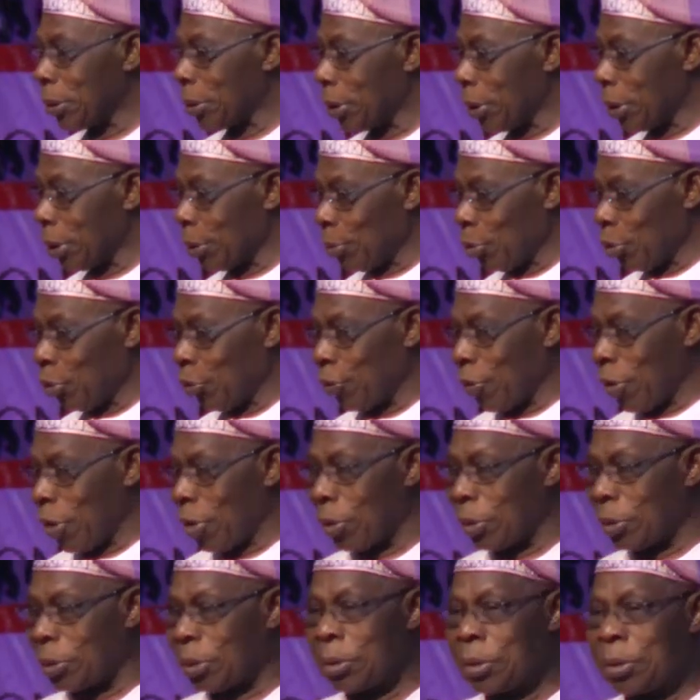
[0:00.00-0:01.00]
He moved
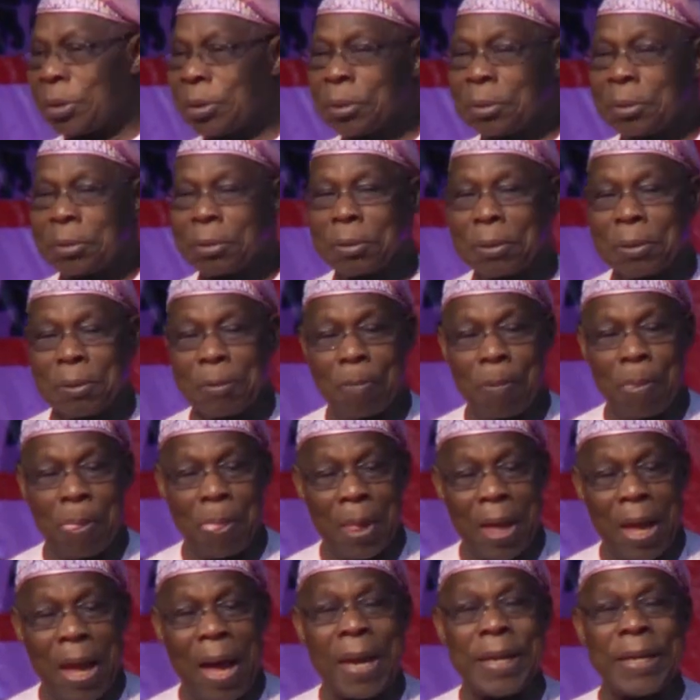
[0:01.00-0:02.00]
on,
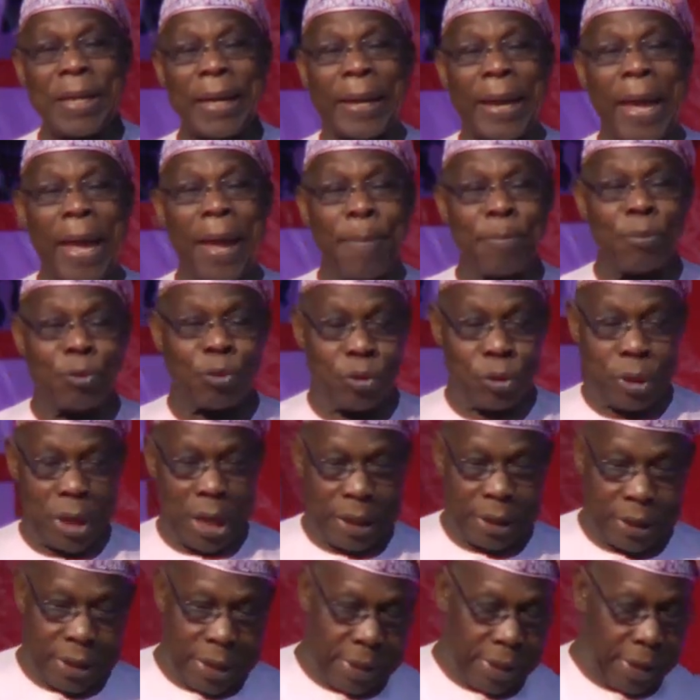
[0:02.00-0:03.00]
and he came to
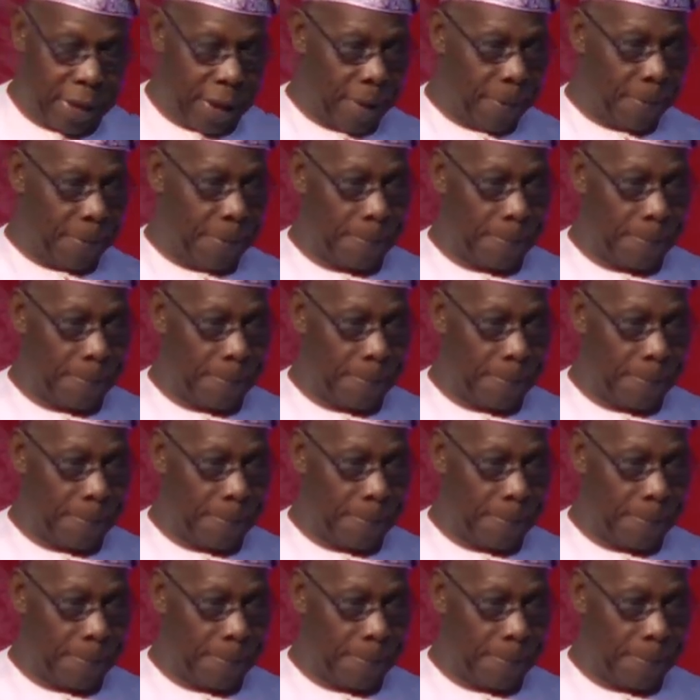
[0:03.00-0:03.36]
Nigeria.